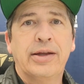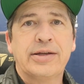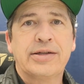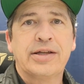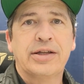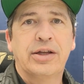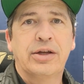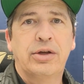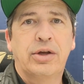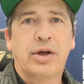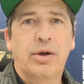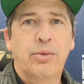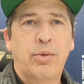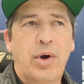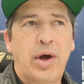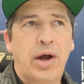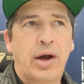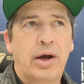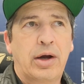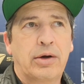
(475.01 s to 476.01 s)
they said that you could
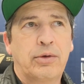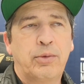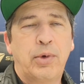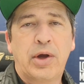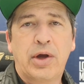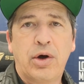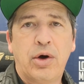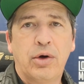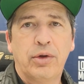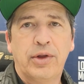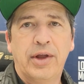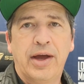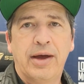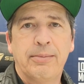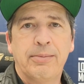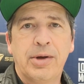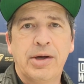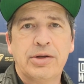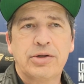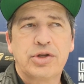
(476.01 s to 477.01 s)
wire, we called
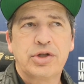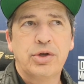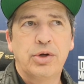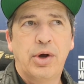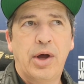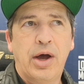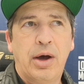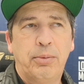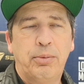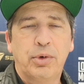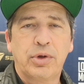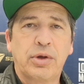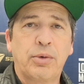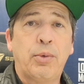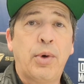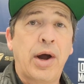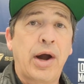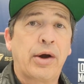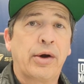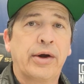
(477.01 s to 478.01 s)
them to help with the
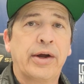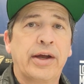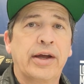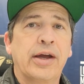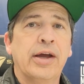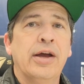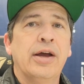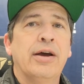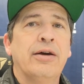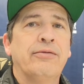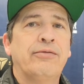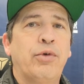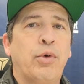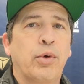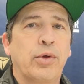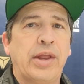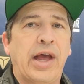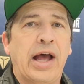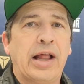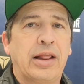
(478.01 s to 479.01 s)
wiring
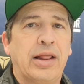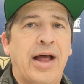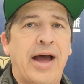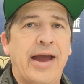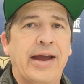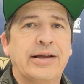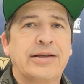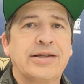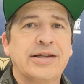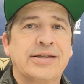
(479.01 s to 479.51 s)
for that light.